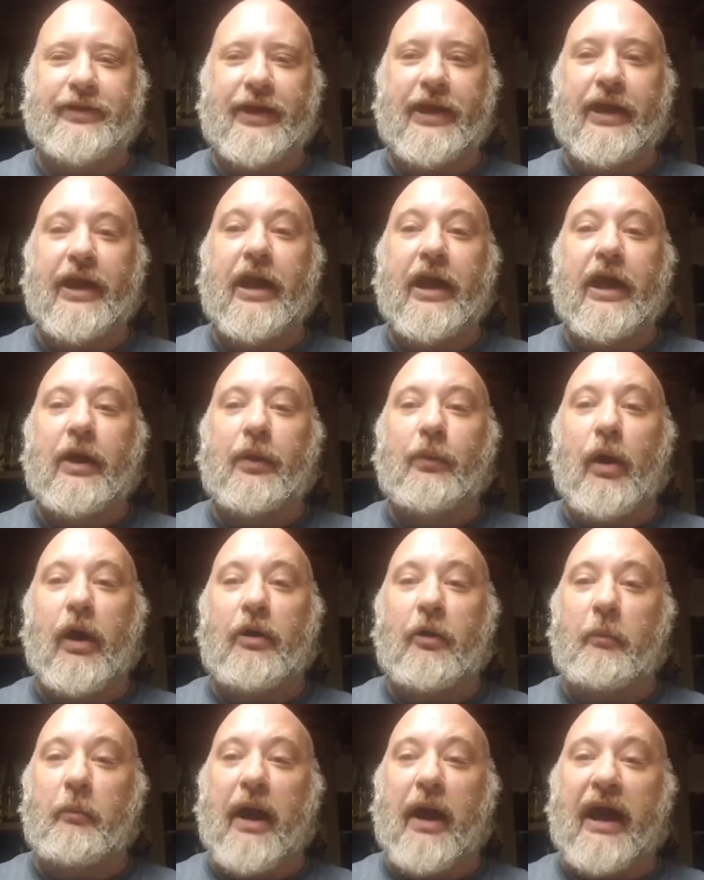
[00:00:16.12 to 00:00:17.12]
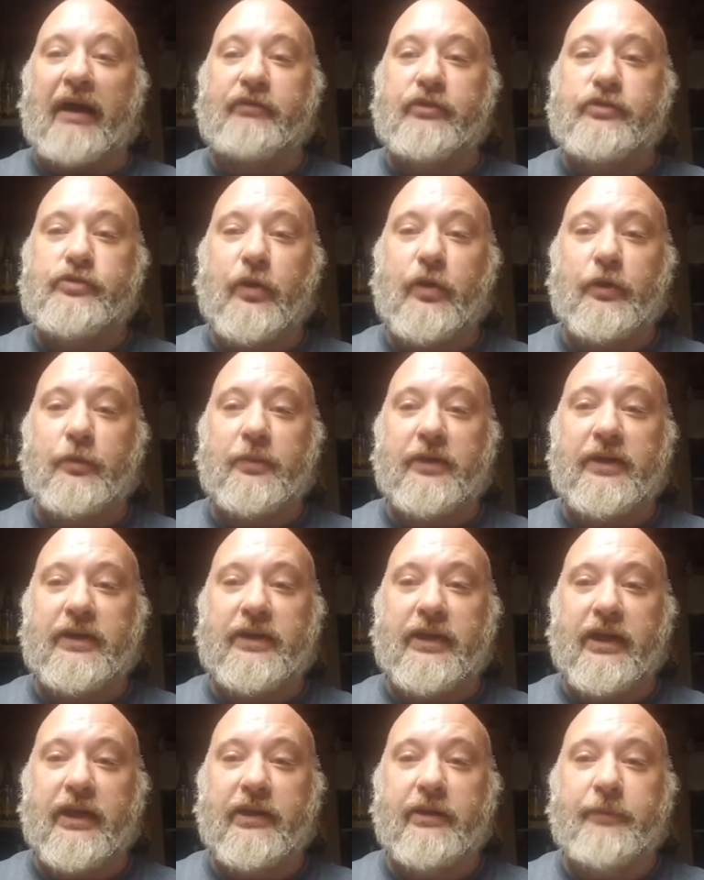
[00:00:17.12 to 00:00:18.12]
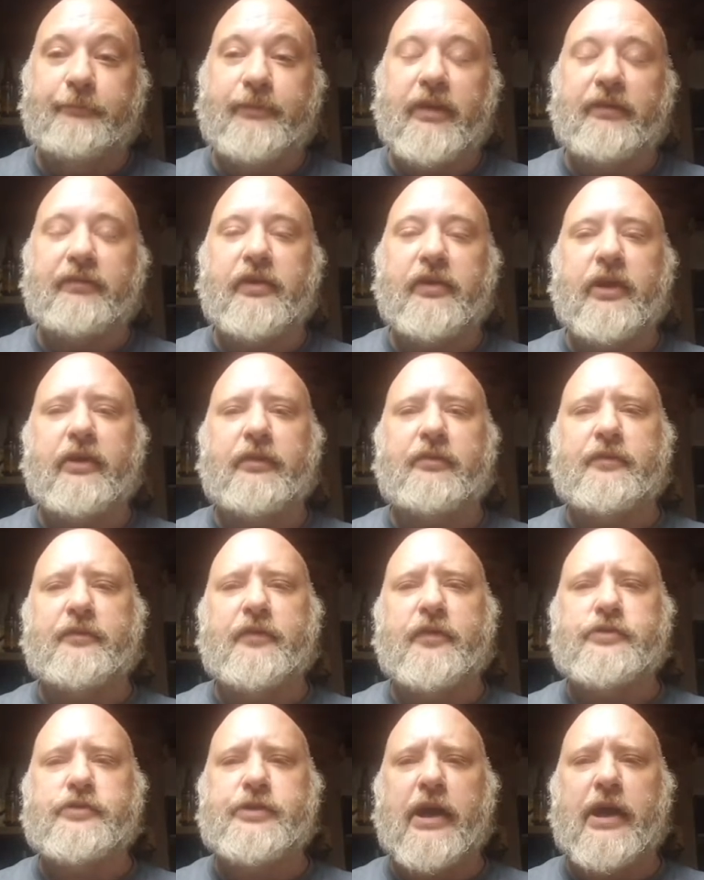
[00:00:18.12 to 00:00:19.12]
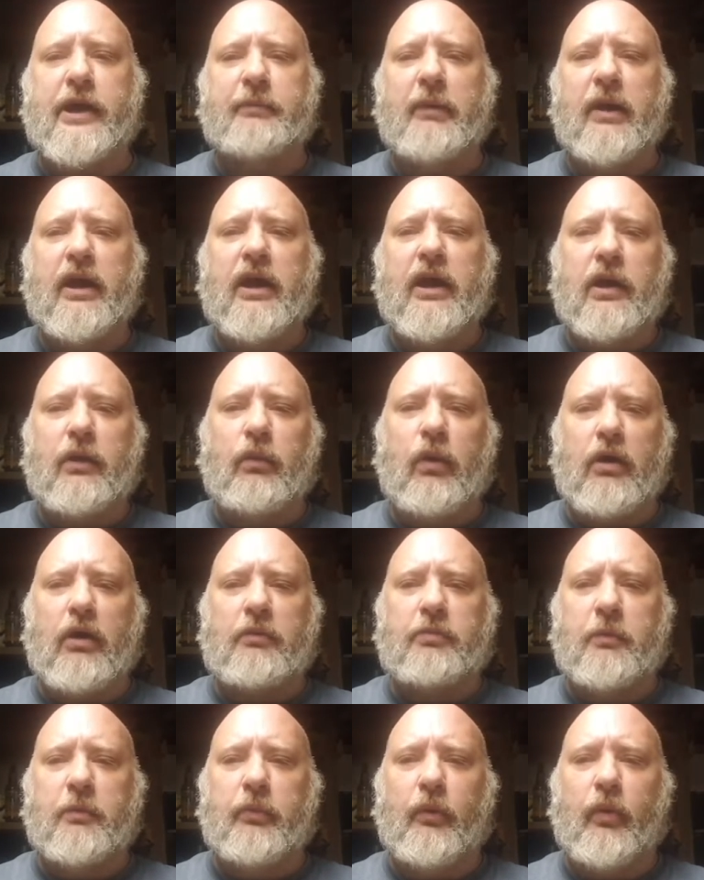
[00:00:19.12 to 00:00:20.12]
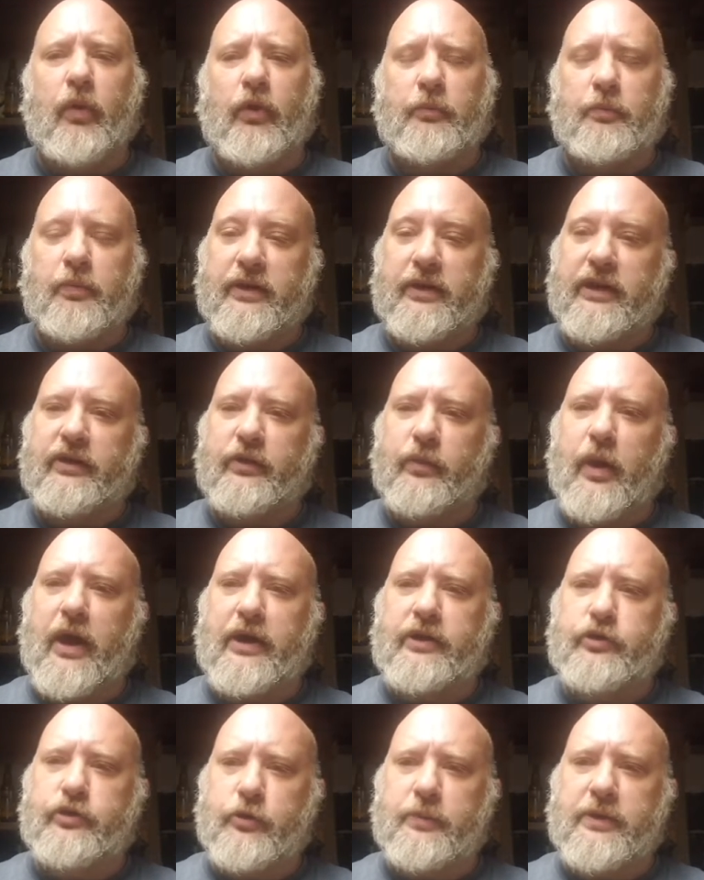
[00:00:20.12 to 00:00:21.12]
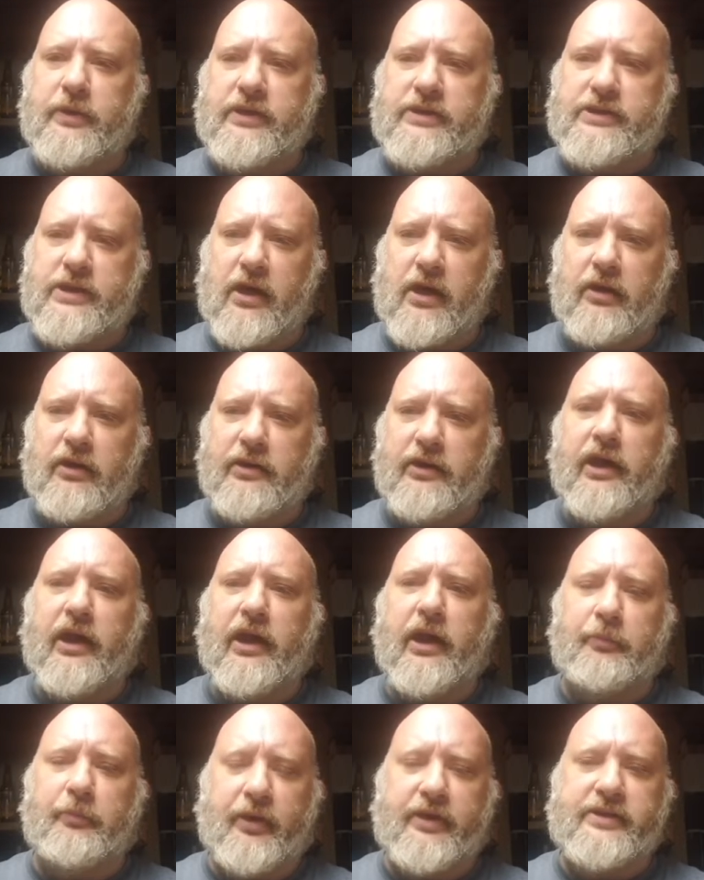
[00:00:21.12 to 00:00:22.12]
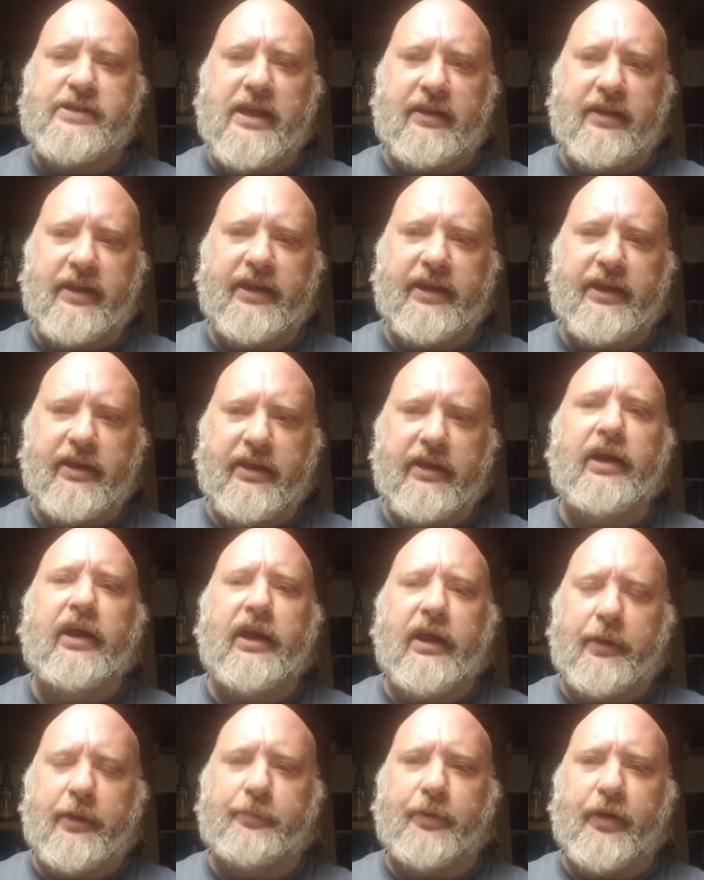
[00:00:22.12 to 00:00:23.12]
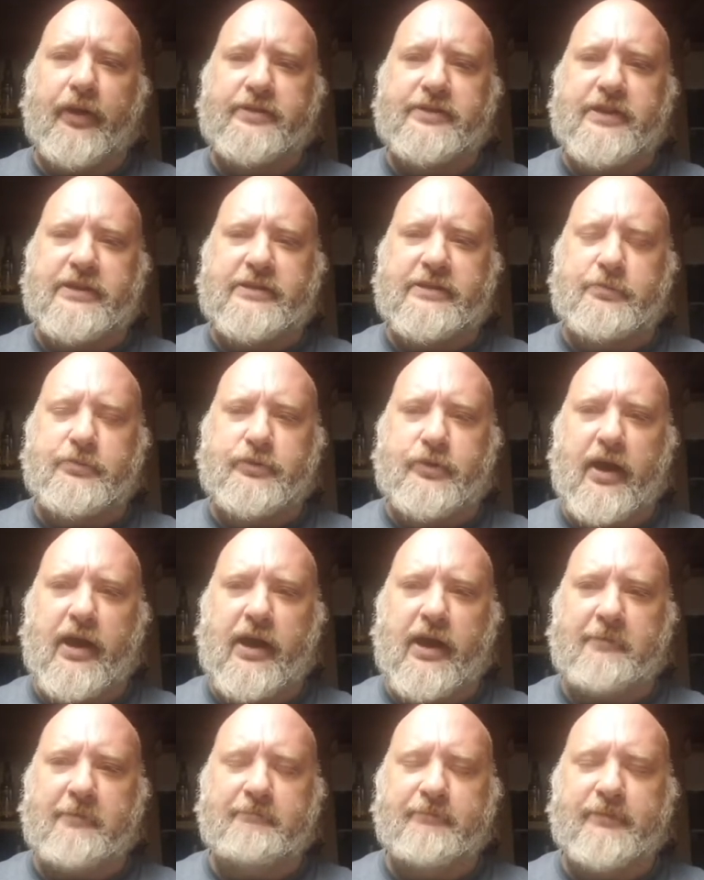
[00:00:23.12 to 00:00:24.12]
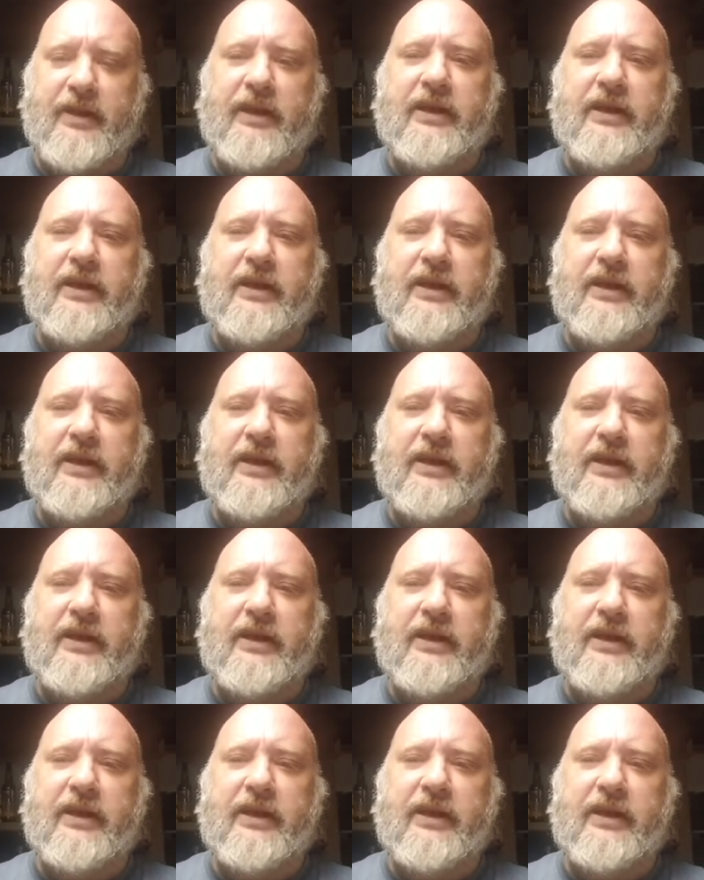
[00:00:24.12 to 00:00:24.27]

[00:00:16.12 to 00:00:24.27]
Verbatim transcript: today? Welcome back for joining me again. If you're here for the first time, welcome aboard. But either way, do me a solid and press that like and press that subscribe.